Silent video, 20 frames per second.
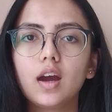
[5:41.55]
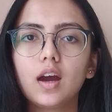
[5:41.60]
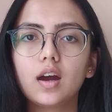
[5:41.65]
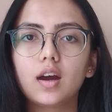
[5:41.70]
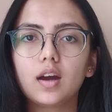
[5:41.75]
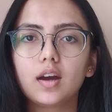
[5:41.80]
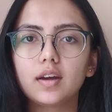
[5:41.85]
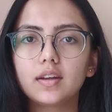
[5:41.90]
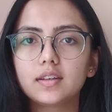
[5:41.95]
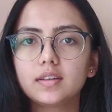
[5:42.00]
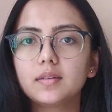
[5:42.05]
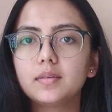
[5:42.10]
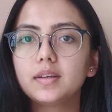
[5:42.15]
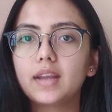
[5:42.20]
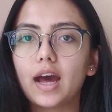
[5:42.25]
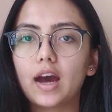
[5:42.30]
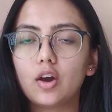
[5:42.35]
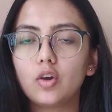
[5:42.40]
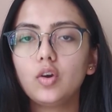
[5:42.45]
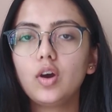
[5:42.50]

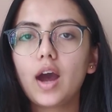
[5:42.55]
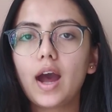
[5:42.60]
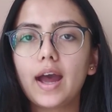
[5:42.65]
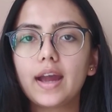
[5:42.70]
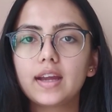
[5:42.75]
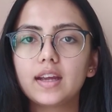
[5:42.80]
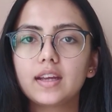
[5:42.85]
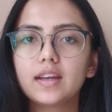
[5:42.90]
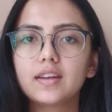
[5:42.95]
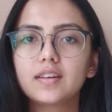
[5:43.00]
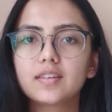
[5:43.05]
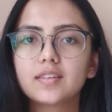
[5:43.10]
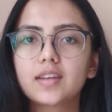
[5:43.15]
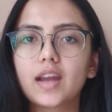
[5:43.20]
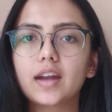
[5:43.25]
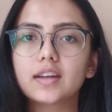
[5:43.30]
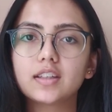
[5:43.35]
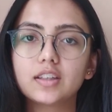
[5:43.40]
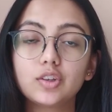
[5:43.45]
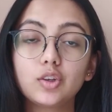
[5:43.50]
Now I
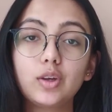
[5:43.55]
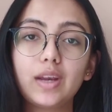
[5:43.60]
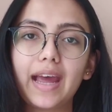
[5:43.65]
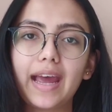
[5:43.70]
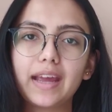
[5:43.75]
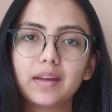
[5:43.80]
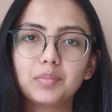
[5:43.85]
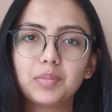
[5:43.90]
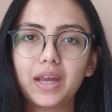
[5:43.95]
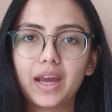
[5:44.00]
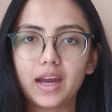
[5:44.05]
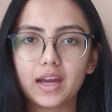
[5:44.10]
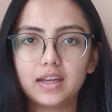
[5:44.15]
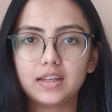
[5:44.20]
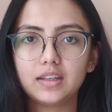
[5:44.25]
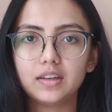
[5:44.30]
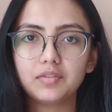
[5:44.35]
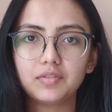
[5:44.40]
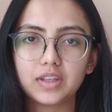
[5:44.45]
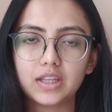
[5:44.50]
started to lag
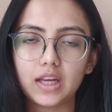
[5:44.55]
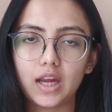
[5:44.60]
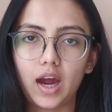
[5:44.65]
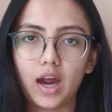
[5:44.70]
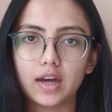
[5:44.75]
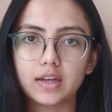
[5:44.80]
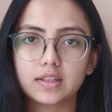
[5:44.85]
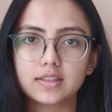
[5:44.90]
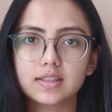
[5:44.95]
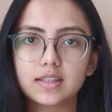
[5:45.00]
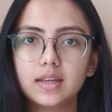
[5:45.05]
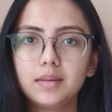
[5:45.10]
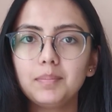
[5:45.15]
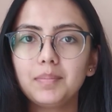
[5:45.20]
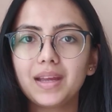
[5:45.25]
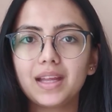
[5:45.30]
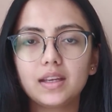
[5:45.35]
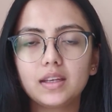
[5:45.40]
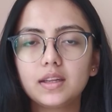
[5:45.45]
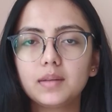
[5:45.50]
behind in VARC
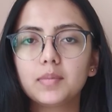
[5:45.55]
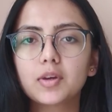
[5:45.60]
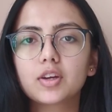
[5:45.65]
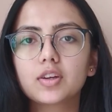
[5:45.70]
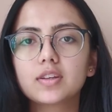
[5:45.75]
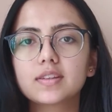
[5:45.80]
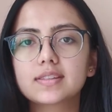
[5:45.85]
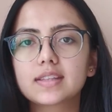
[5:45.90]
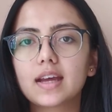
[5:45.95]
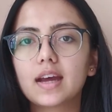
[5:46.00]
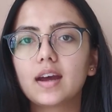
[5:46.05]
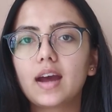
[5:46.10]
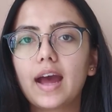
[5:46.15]
mainly because